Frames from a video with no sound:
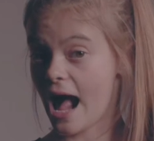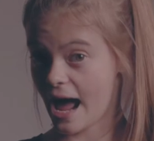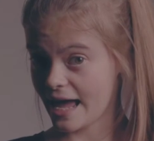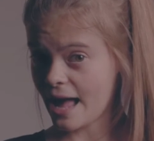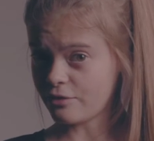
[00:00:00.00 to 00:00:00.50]

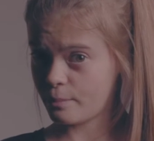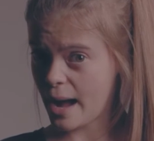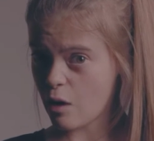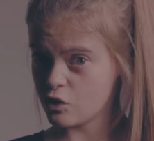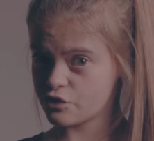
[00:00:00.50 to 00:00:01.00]
I had the
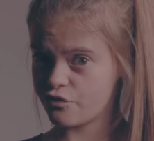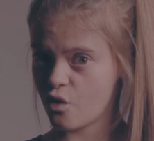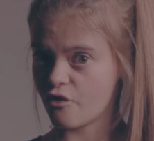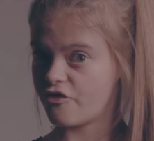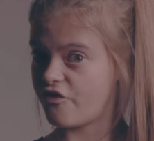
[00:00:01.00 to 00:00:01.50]
powers
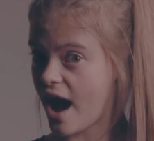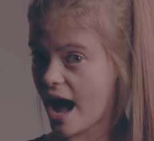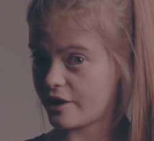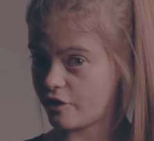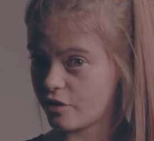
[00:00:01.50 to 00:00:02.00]
for
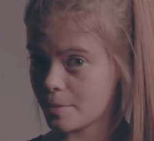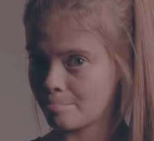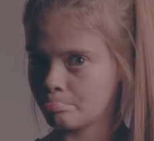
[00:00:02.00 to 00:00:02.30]
fire.